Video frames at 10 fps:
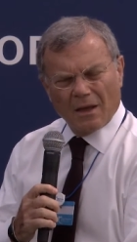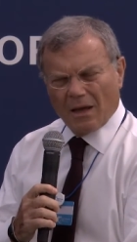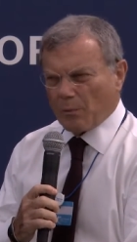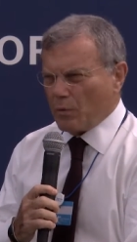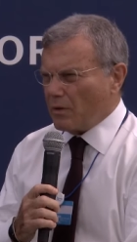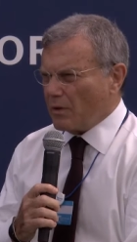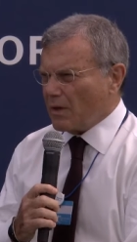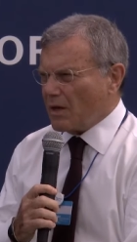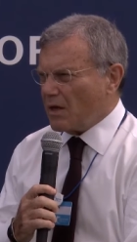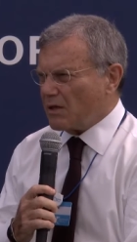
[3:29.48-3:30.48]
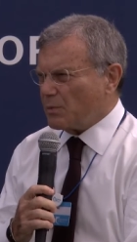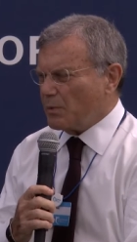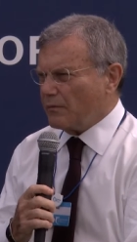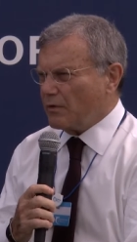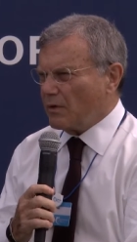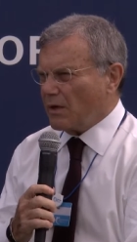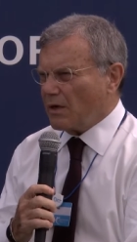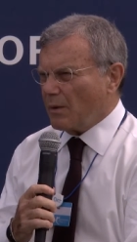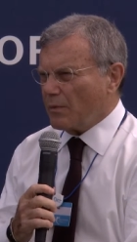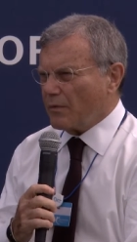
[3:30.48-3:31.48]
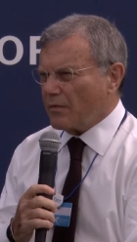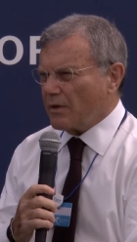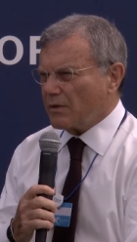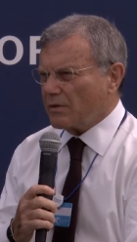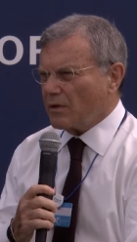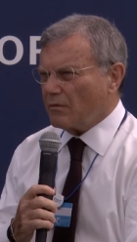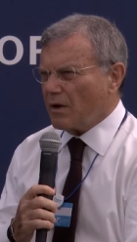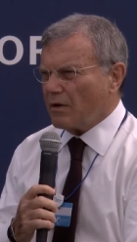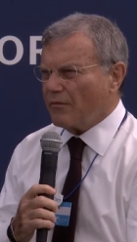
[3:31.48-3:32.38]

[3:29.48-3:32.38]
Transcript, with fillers: and we're on the cusp of doing a number of things in Iran.